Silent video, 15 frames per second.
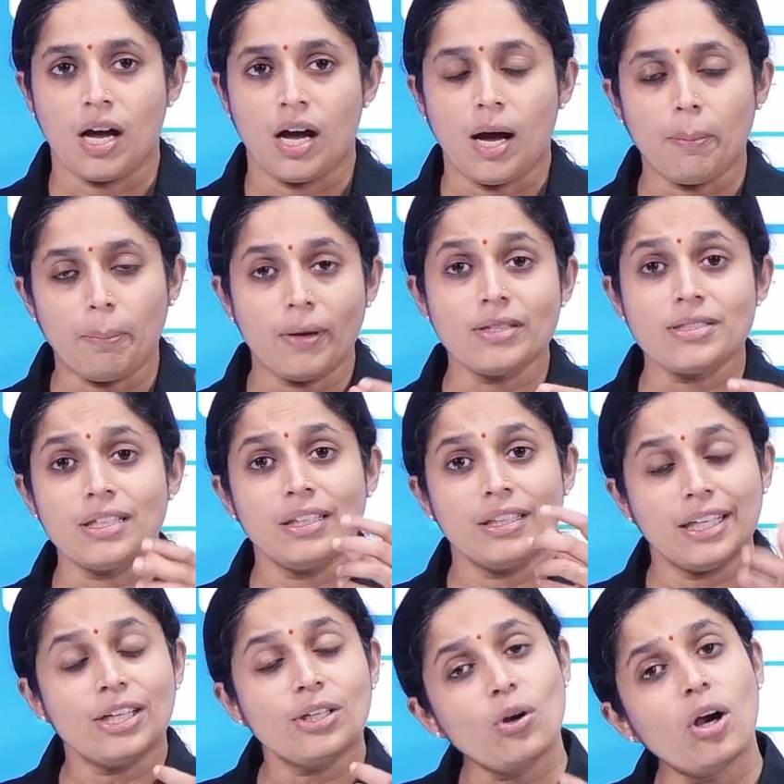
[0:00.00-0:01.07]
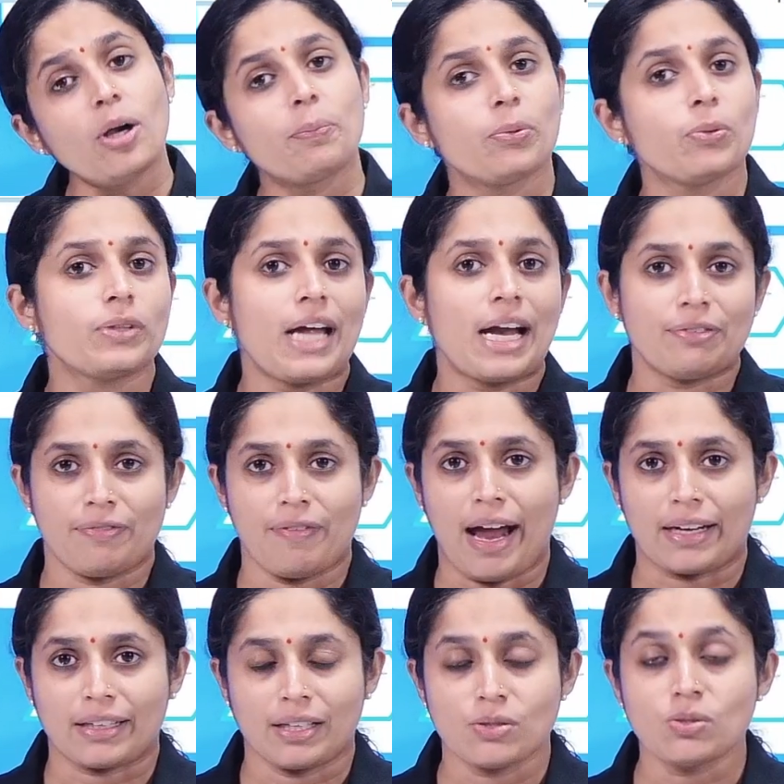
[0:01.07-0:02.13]
a person need not prove that
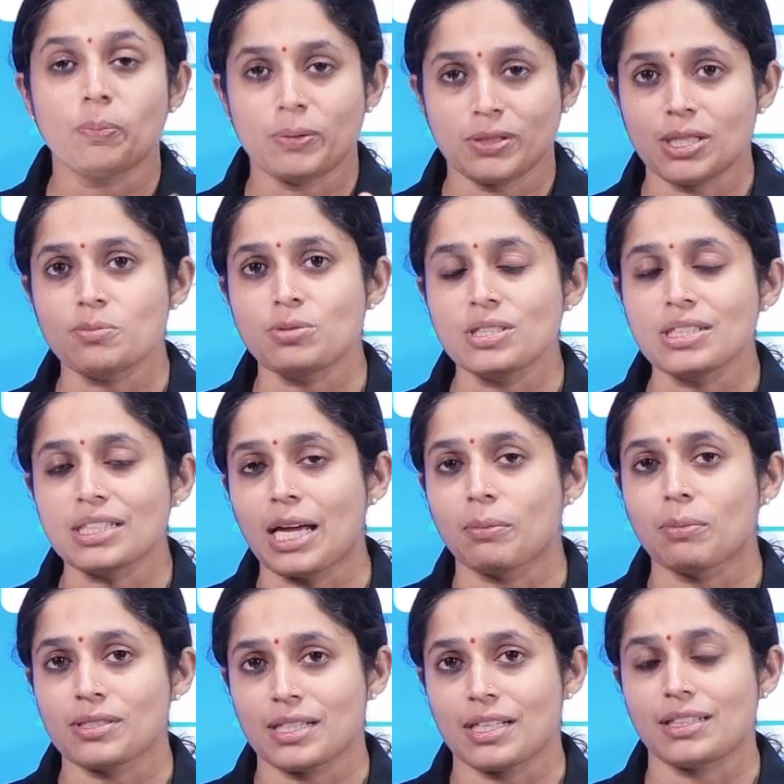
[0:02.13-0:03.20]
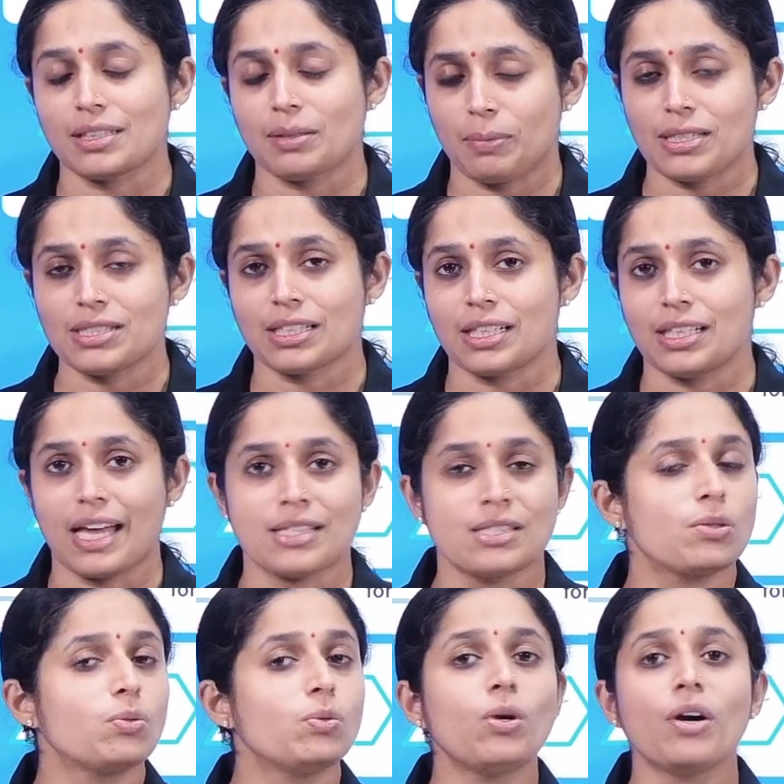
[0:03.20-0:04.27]
fact. So, presumptions can be said basically as a
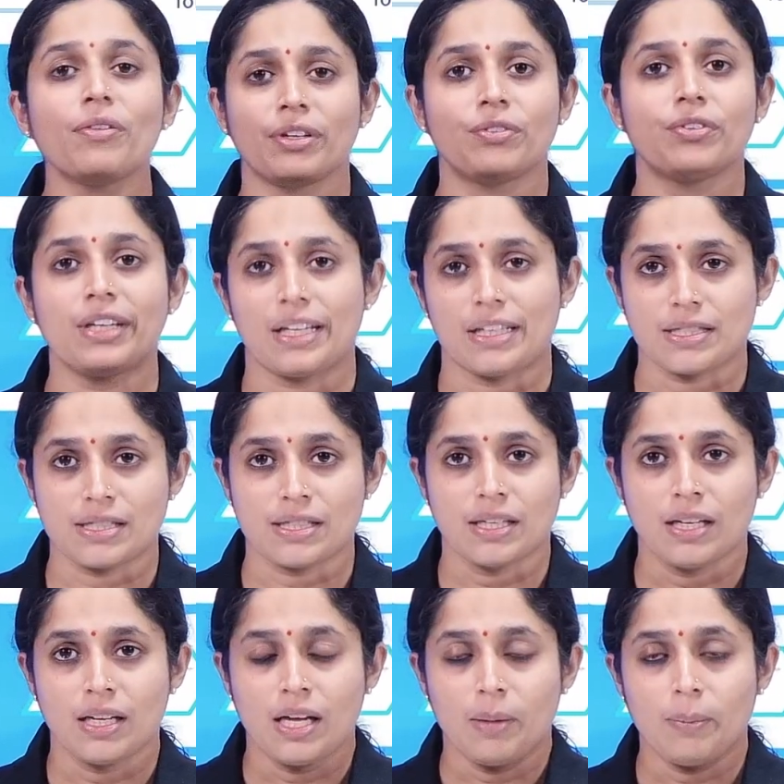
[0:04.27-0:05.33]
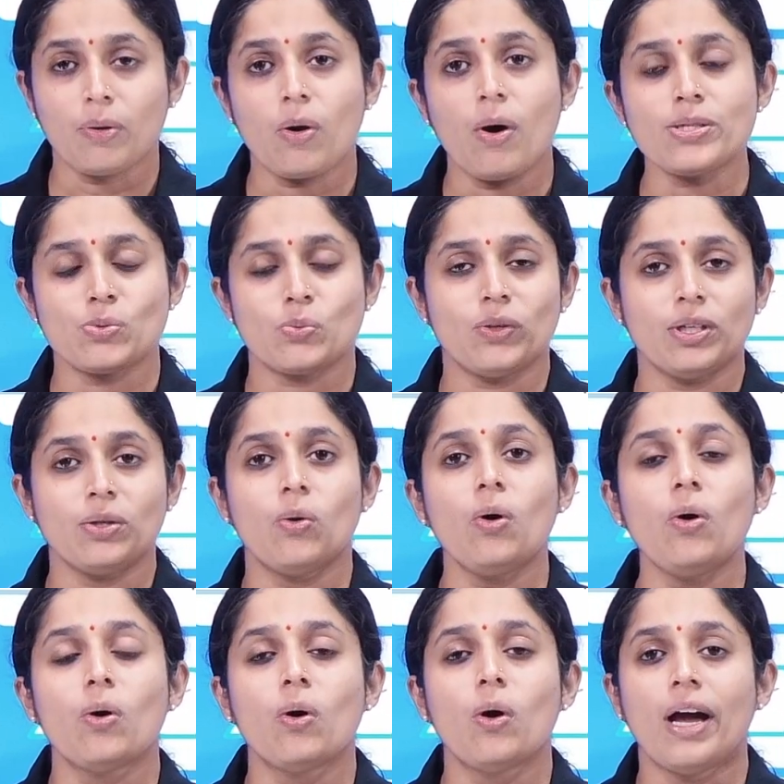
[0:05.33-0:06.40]
rule of evidence, because we
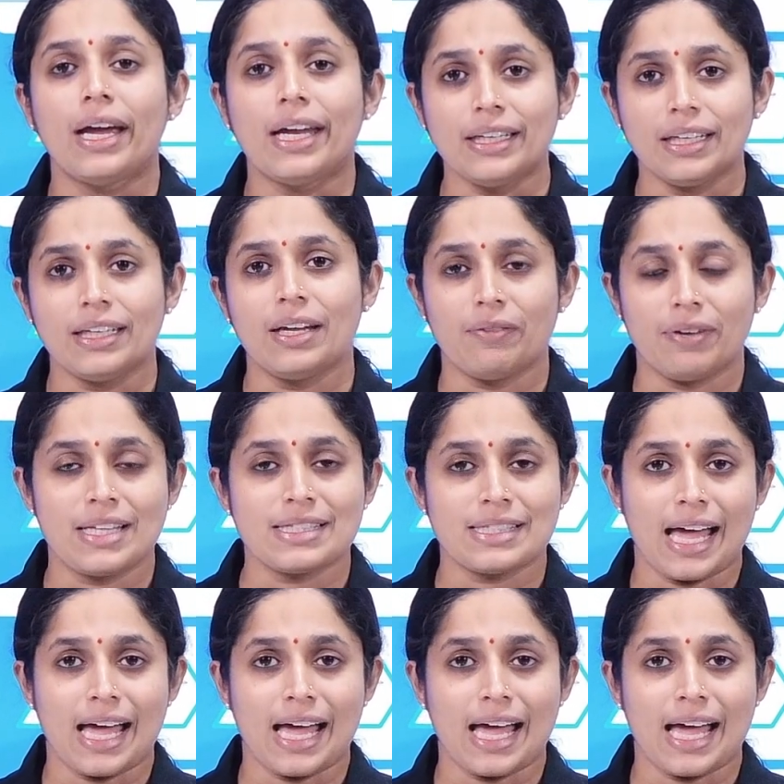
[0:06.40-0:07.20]
know Indian Evidence